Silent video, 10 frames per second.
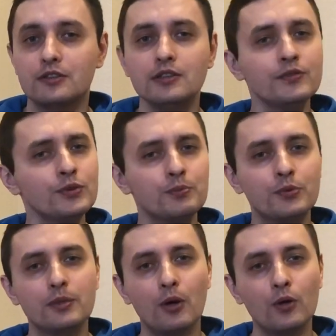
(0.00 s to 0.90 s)
if you put
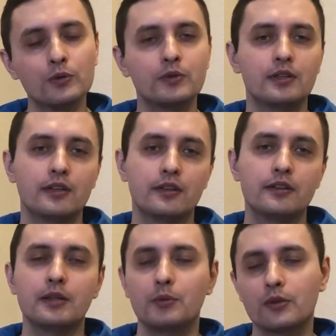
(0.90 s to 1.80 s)
them all together they
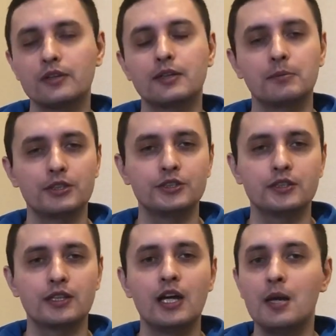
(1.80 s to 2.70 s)
work like magic,
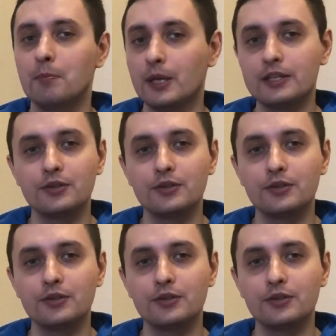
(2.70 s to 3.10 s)
making